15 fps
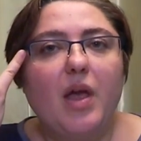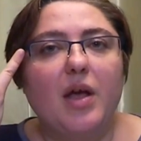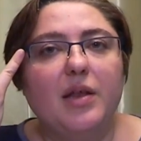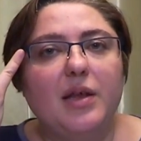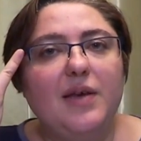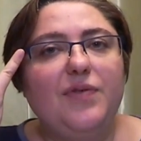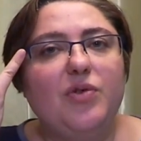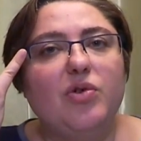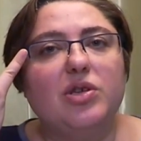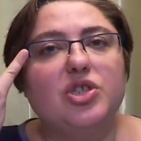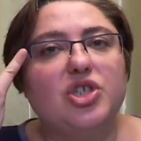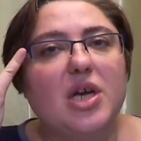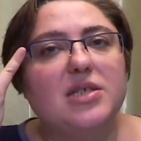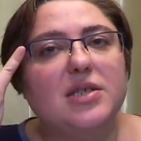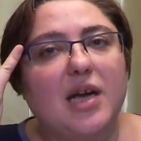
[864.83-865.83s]
And if you
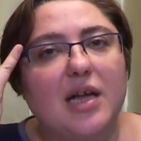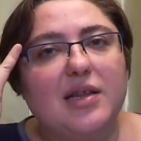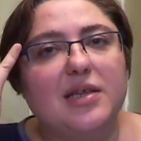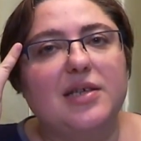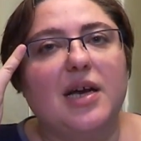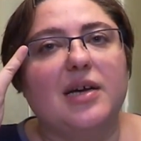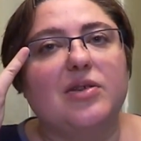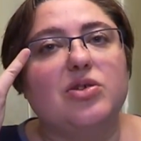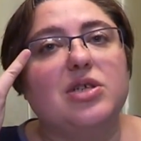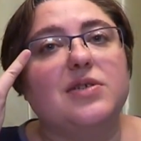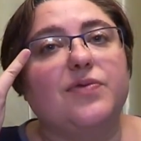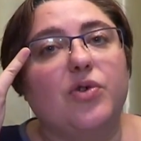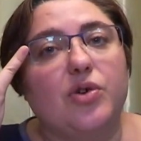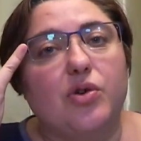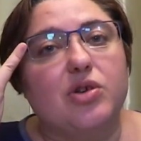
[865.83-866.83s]
just got the diagnosis
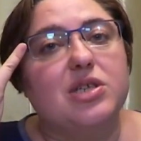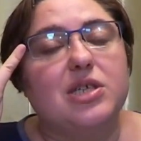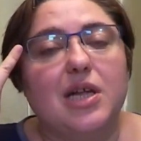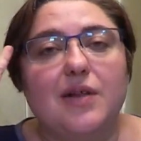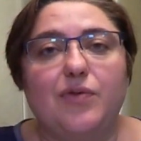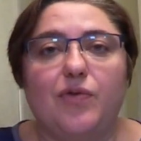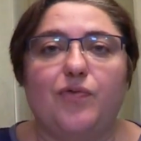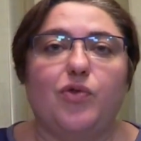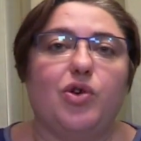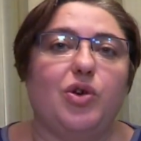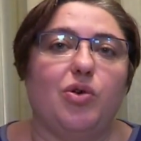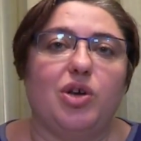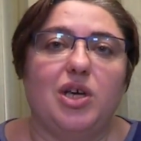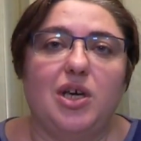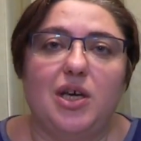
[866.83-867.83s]
for yourself or for
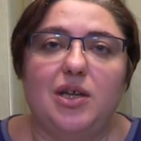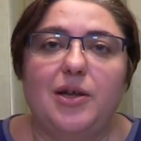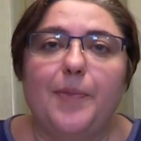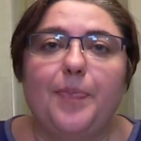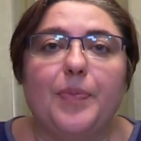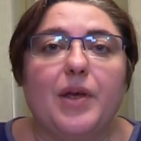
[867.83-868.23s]
your kid,